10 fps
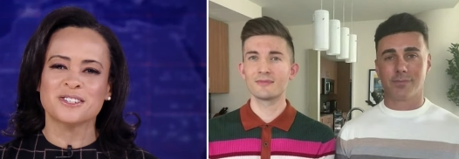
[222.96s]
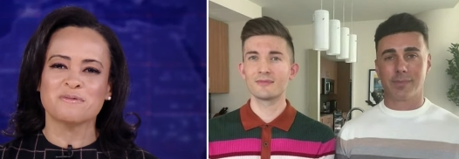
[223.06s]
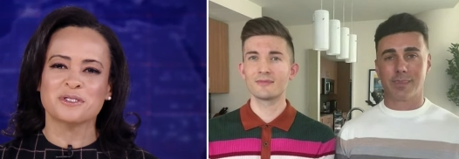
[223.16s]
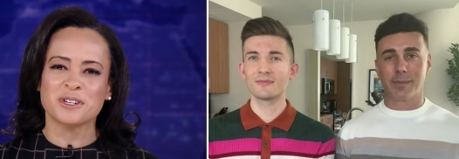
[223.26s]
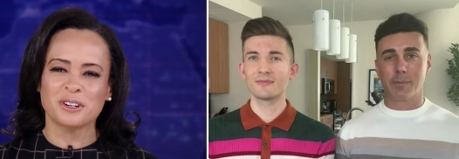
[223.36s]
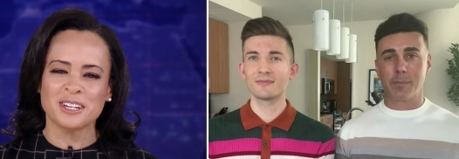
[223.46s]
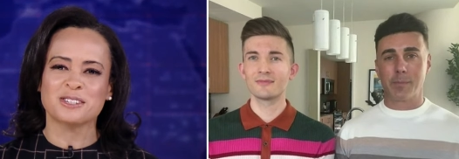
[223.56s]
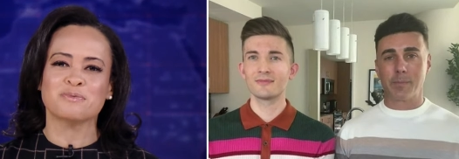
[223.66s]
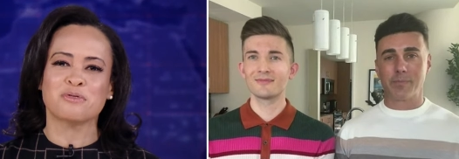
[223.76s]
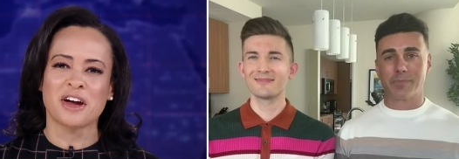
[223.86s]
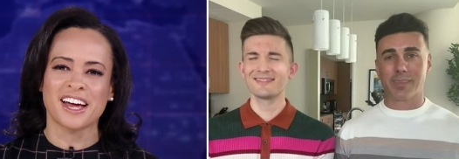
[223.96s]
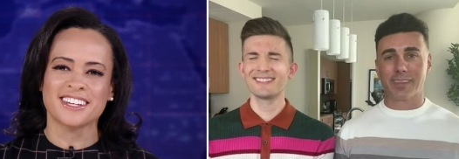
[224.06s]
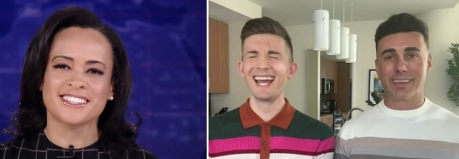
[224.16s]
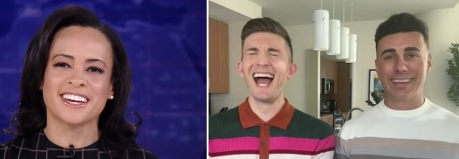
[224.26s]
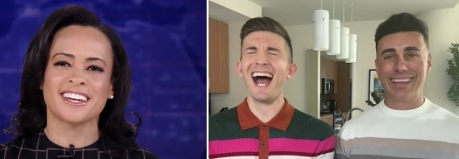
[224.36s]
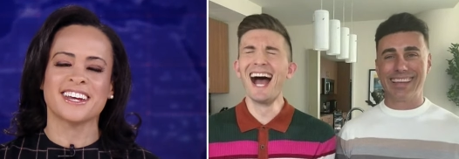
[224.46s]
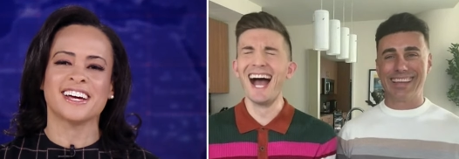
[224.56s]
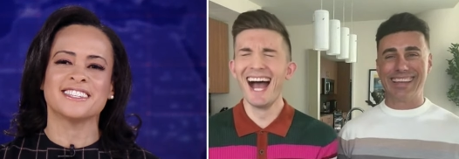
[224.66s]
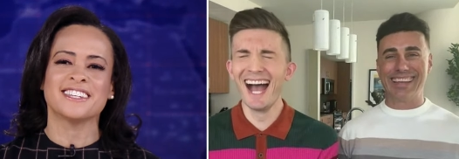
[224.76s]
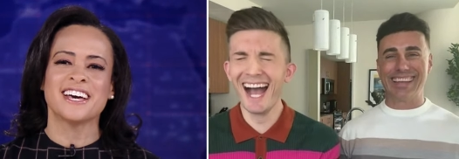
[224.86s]
Speaker 1: some serious pranks and
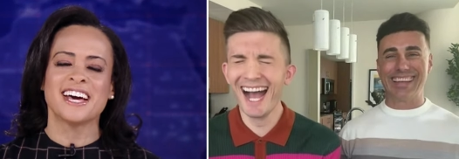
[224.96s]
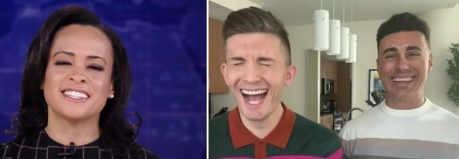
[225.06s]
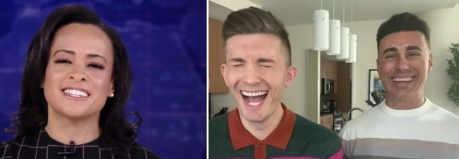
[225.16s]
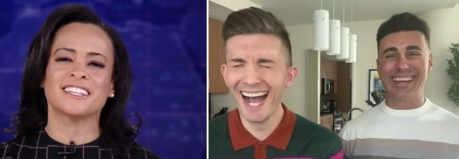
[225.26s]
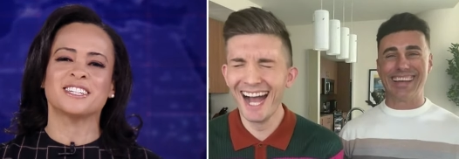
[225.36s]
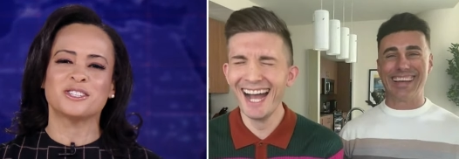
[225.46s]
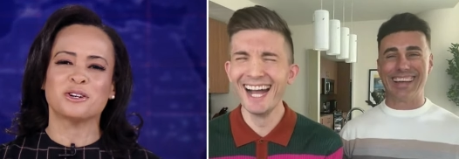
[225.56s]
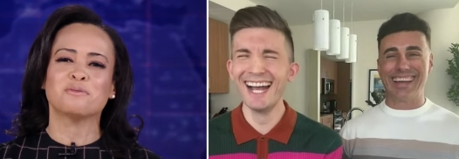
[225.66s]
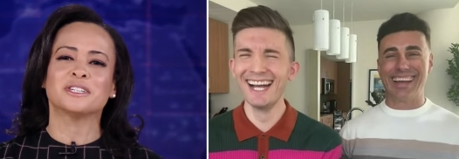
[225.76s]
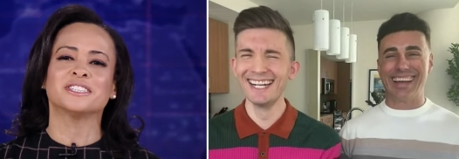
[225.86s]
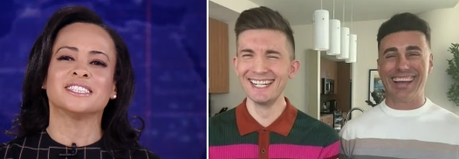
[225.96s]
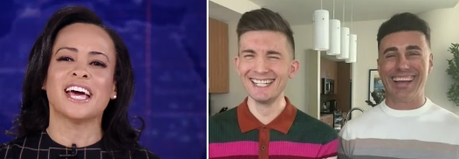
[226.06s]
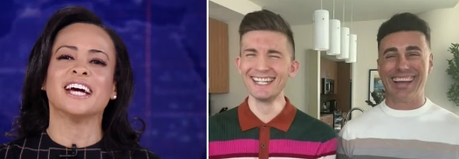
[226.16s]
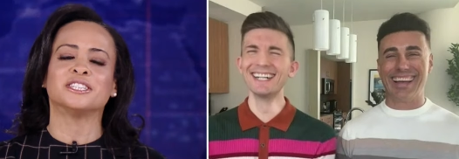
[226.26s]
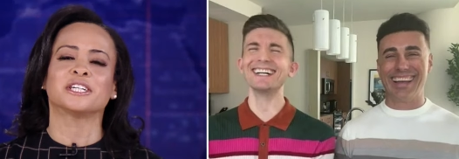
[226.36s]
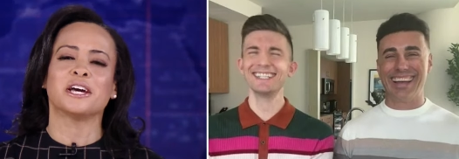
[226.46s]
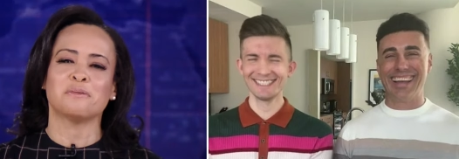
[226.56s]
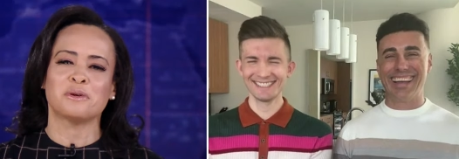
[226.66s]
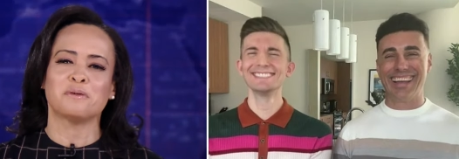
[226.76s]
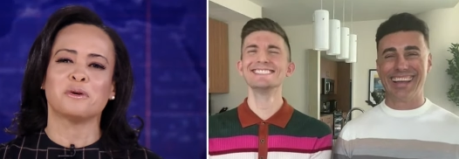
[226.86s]
say that it's your mission to
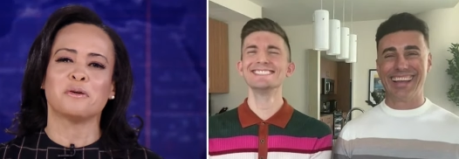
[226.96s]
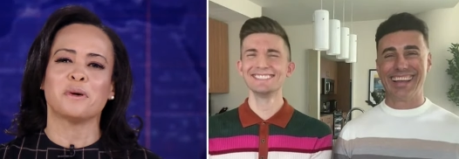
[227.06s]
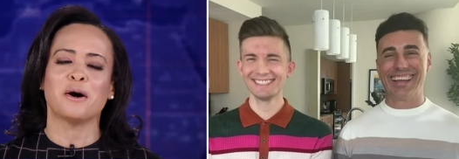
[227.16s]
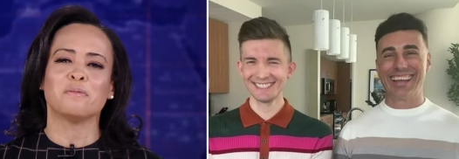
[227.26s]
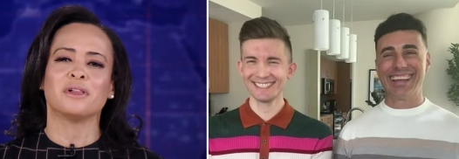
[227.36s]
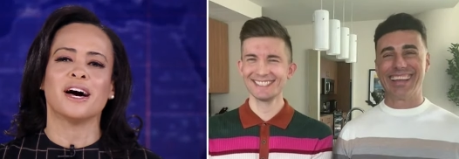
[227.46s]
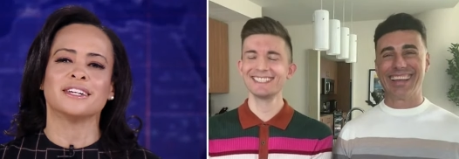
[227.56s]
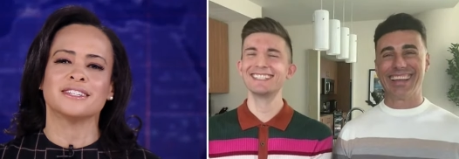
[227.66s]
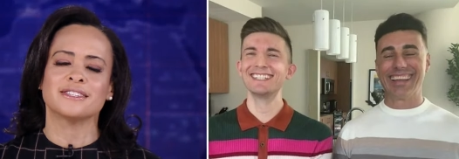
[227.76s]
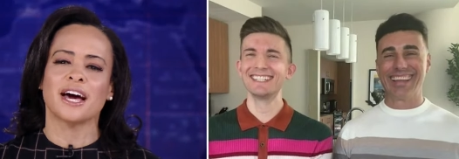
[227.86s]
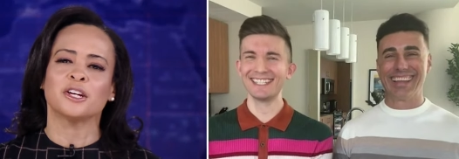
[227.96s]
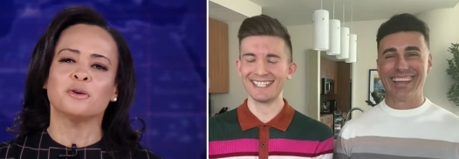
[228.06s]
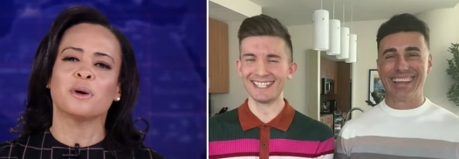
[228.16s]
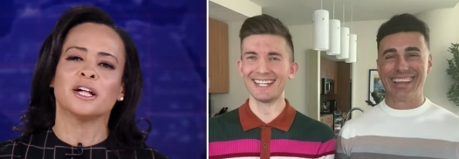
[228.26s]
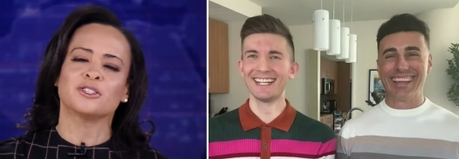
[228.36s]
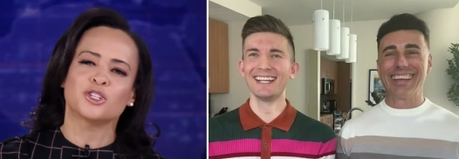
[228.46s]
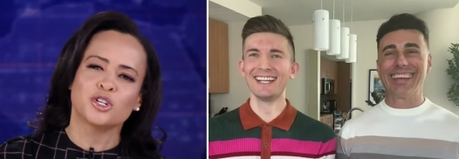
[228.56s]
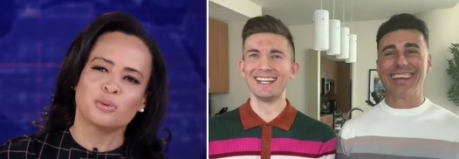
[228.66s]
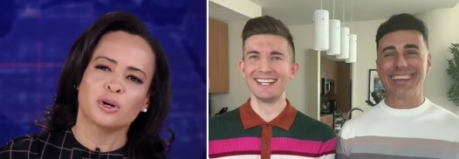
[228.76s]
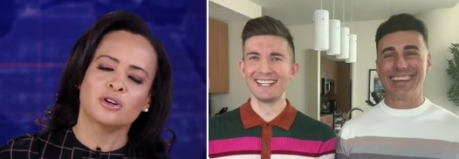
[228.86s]
educate people about blindness. How do you balance
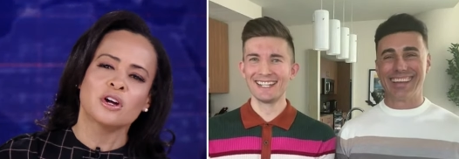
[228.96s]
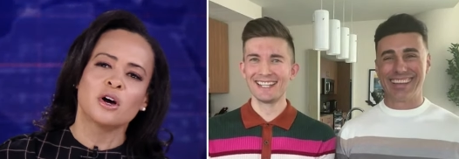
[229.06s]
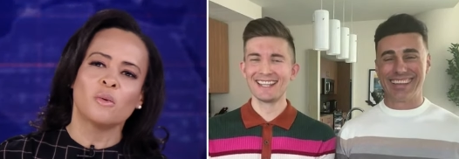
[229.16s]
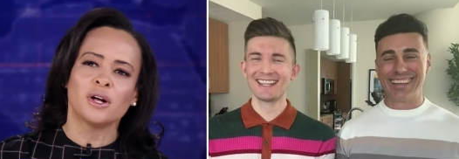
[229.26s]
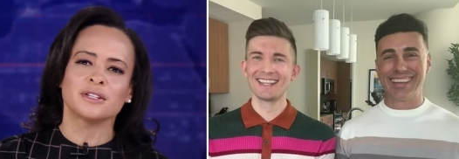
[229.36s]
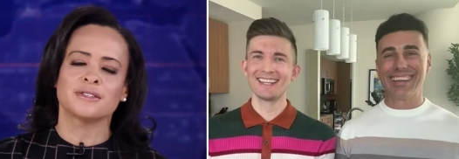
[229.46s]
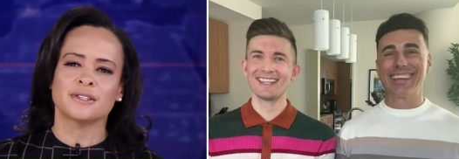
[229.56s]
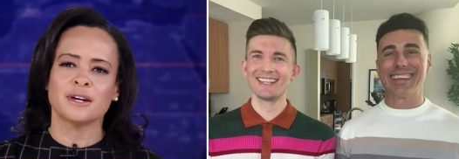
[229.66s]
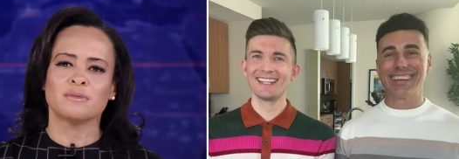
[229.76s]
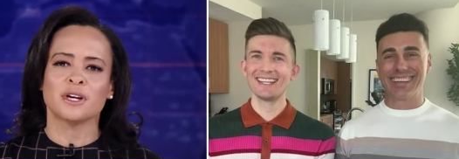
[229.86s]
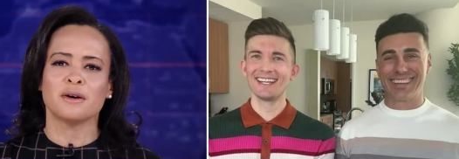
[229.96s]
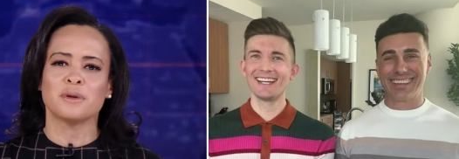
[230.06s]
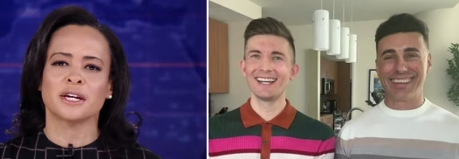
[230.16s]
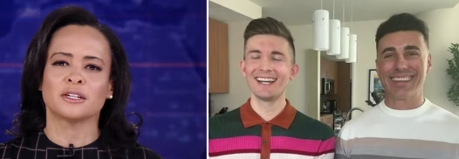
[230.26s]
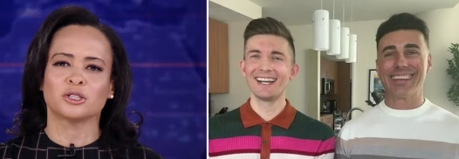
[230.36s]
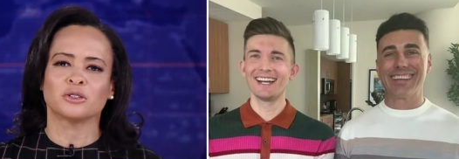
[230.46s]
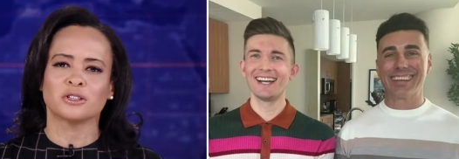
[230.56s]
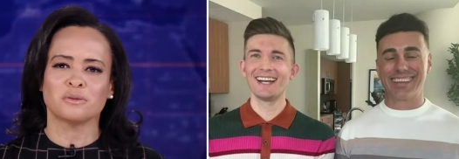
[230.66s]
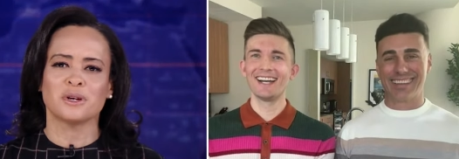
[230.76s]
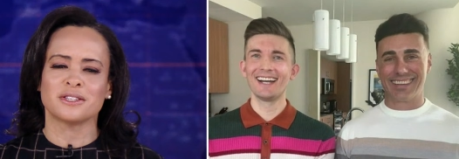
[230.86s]
humor while at the same time making sure
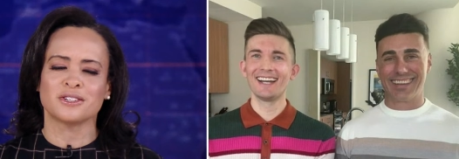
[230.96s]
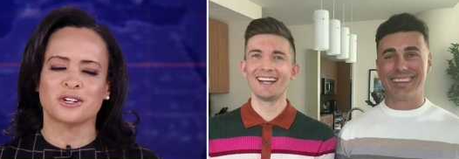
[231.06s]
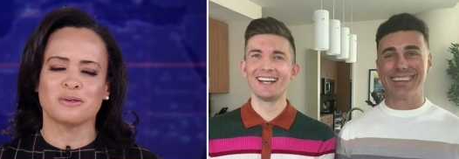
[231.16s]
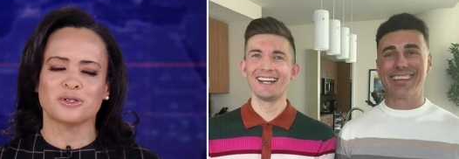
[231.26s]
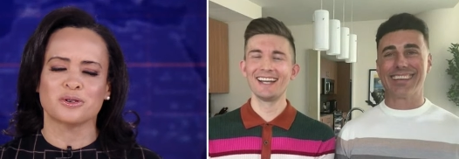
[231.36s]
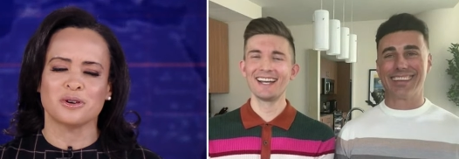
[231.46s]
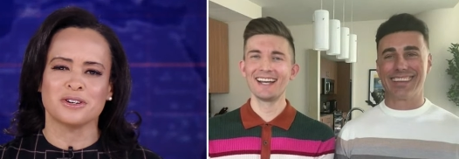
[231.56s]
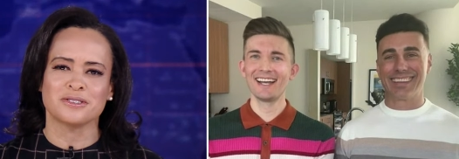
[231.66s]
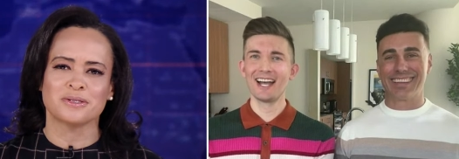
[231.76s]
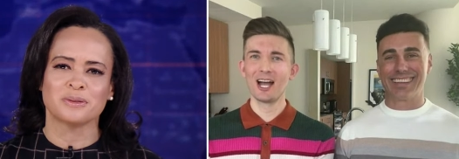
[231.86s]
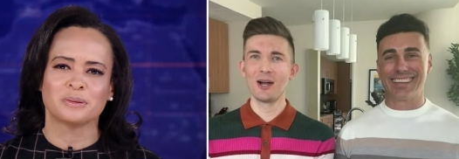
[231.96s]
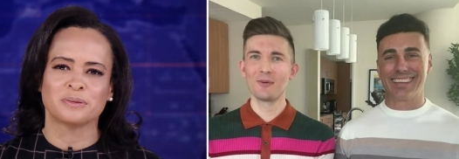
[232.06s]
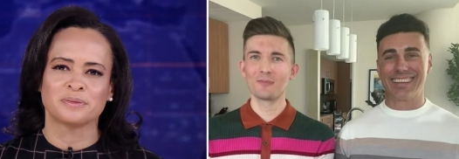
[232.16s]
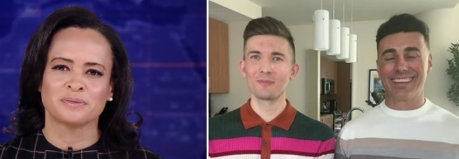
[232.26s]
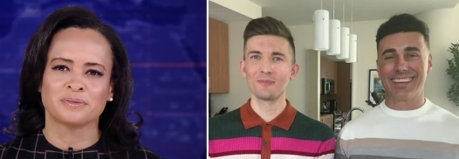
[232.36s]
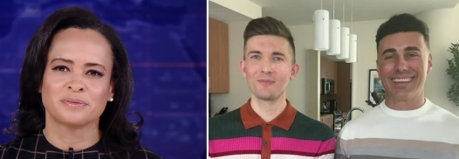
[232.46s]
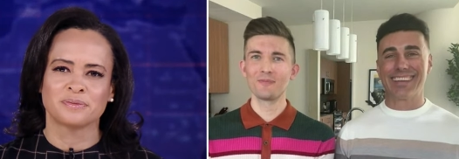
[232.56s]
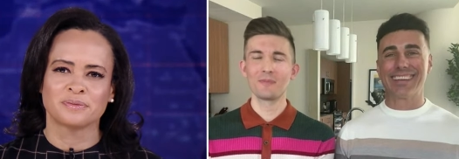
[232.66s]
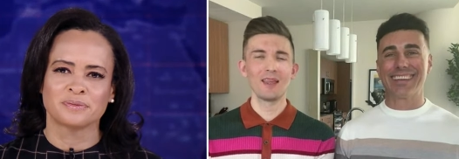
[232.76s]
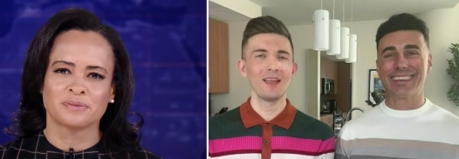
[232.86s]
that the message comes across?
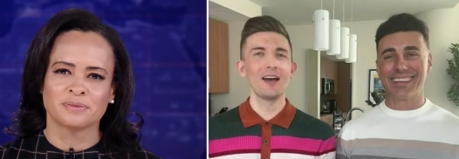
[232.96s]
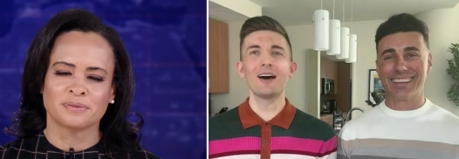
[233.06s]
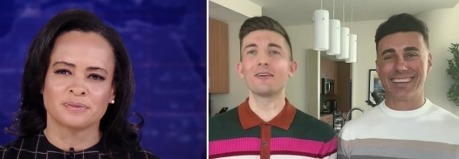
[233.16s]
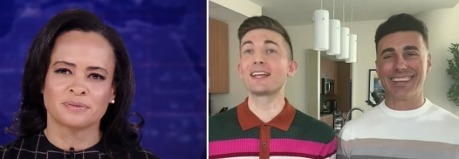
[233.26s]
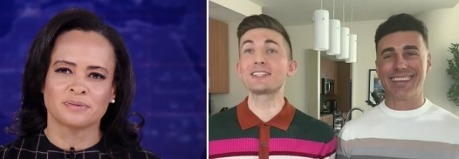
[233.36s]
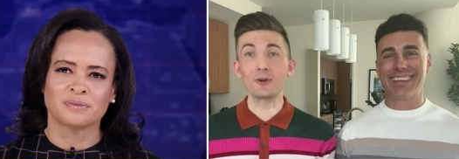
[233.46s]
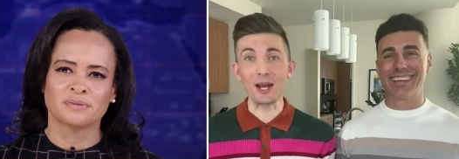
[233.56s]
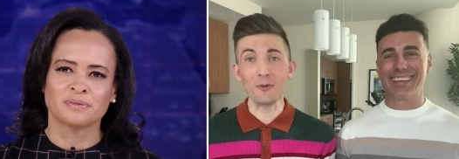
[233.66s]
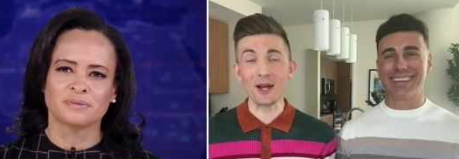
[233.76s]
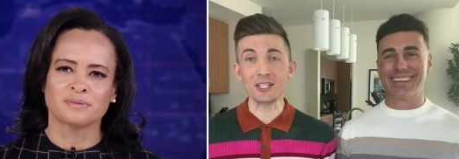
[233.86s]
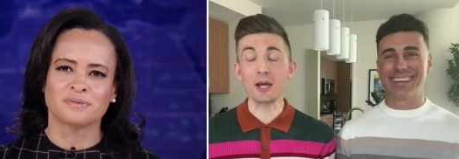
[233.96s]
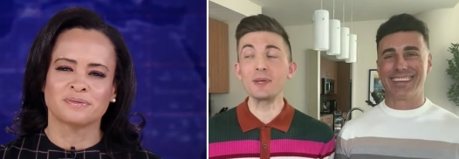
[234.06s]
Speaker 2: Oh, that's a great question.